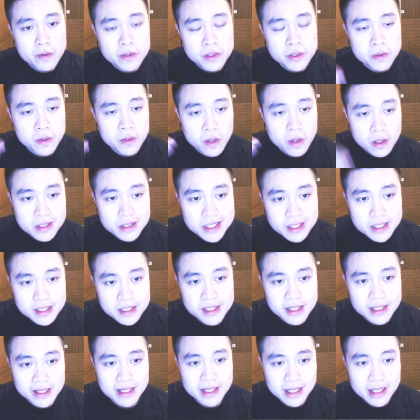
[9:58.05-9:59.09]
to
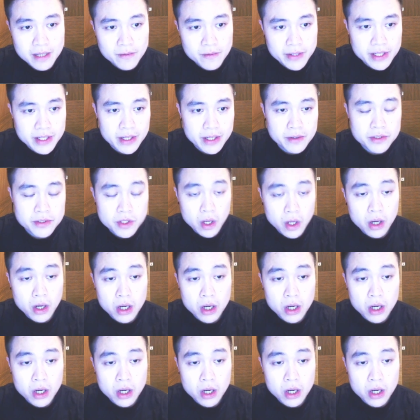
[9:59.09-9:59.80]
consistently reduce your